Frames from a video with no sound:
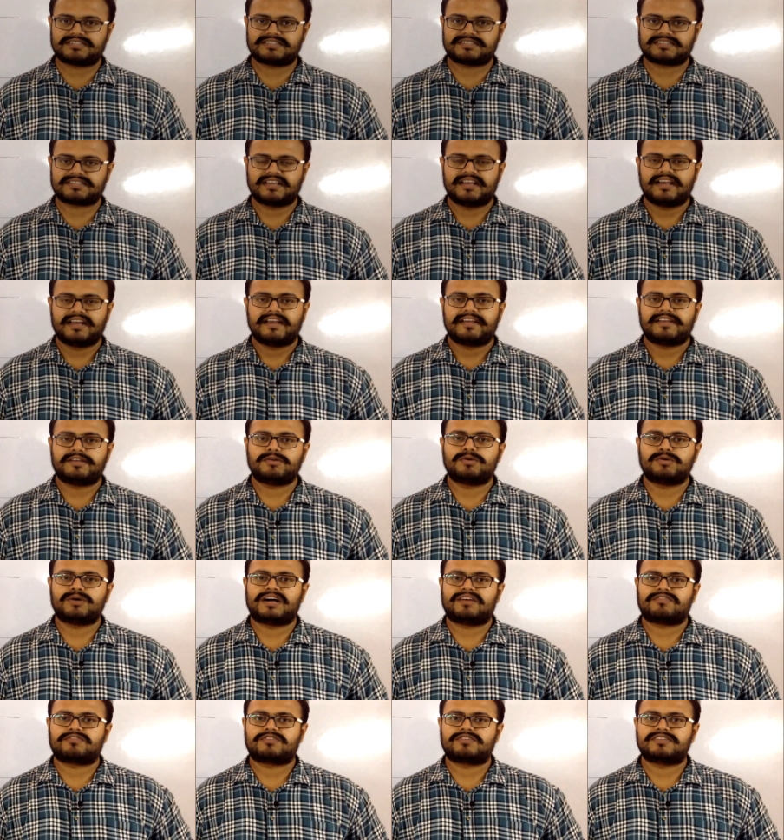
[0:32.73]
is you
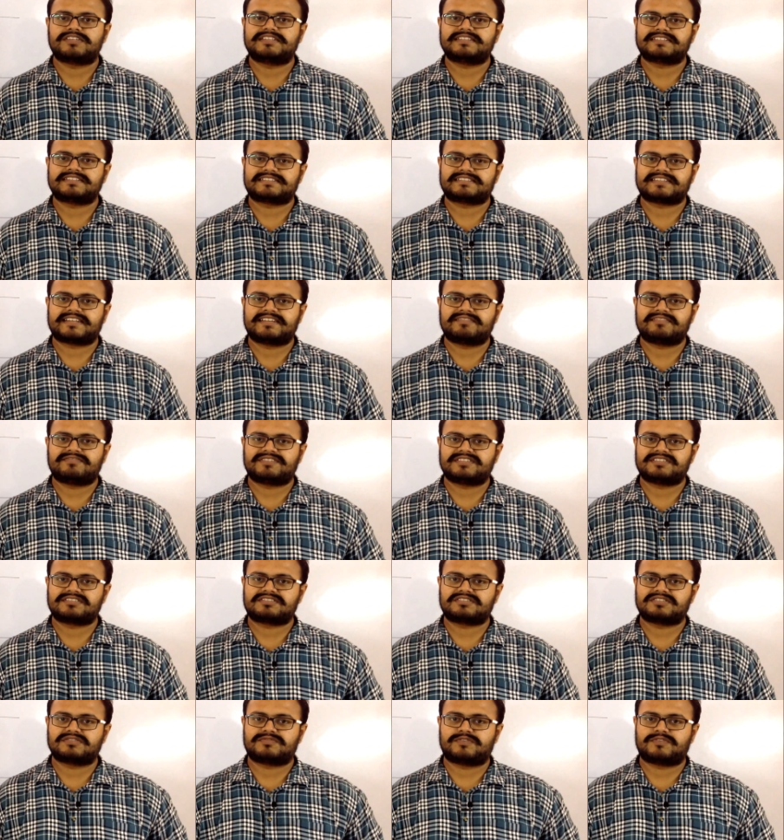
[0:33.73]
have to decide
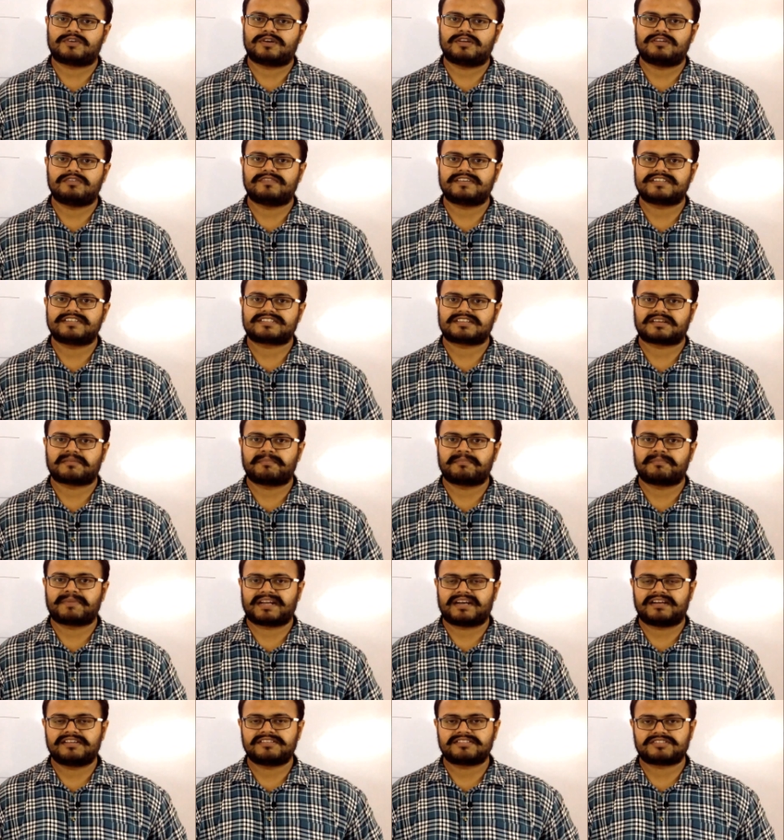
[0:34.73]
first of all which
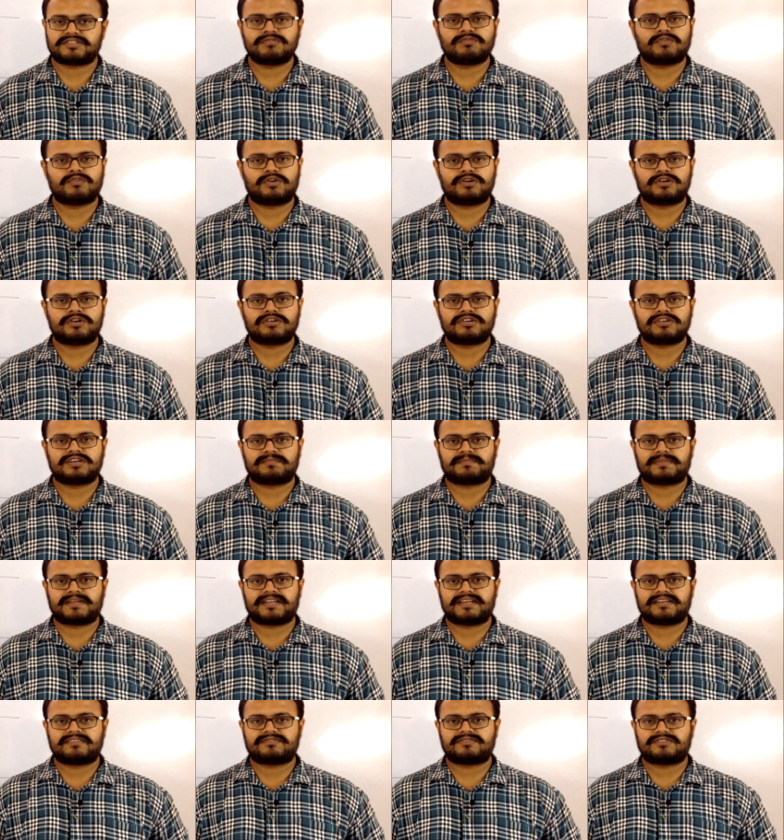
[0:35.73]
branch you want to
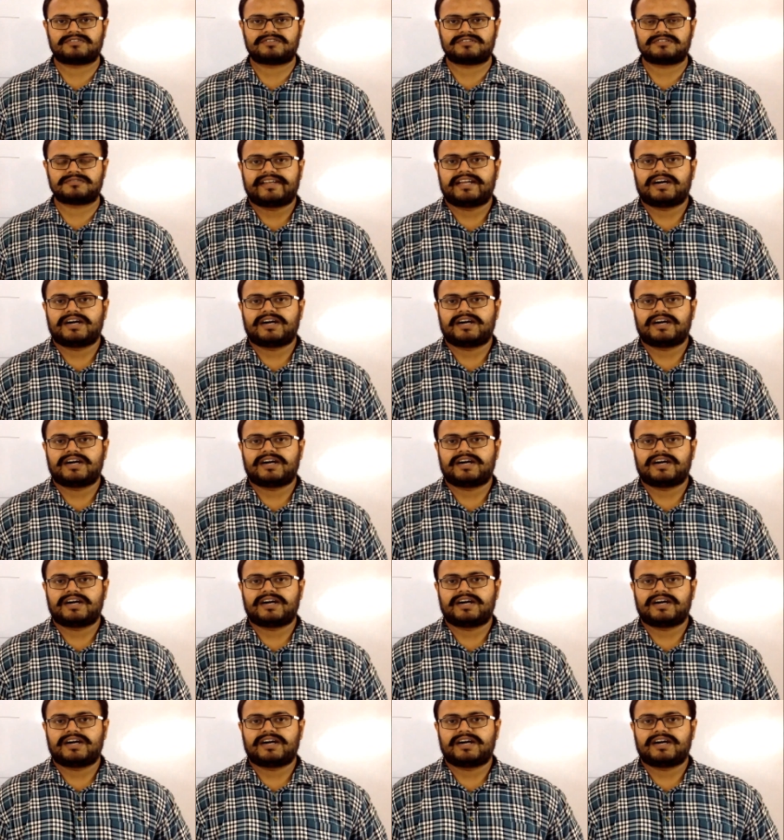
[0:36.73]
apply for